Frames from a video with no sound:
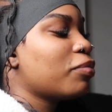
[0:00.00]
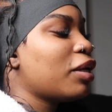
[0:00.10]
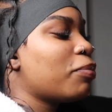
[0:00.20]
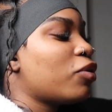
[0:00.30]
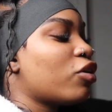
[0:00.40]

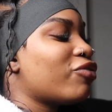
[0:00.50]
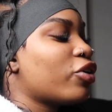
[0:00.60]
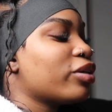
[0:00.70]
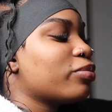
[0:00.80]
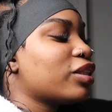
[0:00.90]
people are
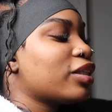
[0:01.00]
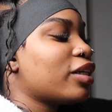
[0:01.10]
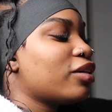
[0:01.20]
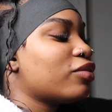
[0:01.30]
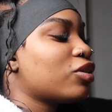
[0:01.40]
for
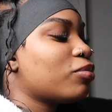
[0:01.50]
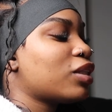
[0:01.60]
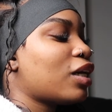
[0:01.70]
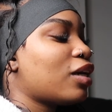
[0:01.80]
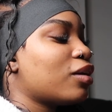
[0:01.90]
themselves
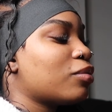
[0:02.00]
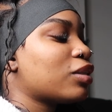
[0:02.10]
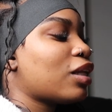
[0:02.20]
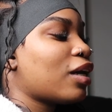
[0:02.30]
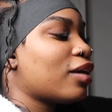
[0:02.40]
sometimes.
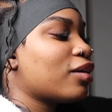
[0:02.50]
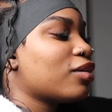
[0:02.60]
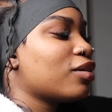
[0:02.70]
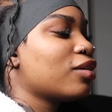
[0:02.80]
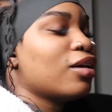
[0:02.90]
Like
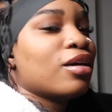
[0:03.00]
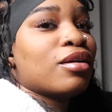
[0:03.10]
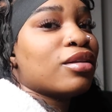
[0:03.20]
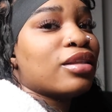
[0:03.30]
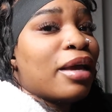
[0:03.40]

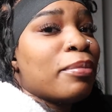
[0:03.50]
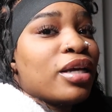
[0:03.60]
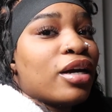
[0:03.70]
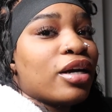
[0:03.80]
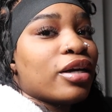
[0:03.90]
they
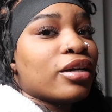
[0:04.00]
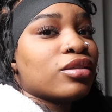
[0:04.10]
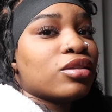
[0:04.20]
be hurt.